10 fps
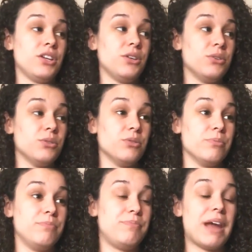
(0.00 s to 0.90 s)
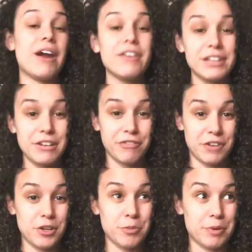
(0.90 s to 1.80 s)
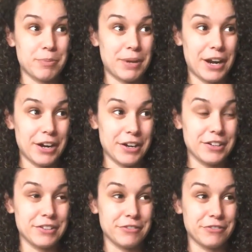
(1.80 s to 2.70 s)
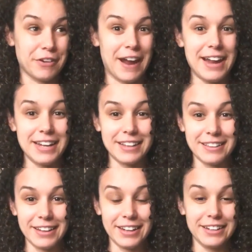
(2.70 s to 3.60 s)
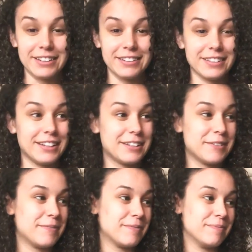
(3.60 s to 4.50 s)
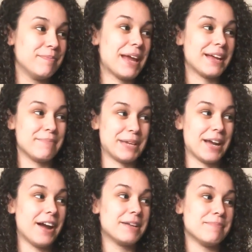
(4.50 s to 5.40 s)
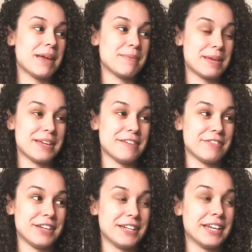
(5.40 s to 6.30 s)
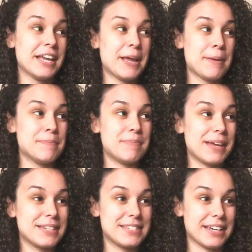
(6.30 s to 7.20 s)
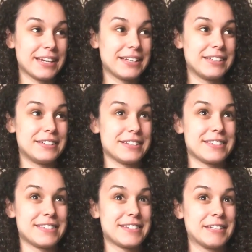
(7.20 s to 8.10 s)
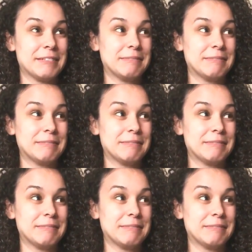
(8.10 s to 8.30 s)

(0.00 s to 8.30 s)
you barely feel prepared for anything, like beyond maybe even basic just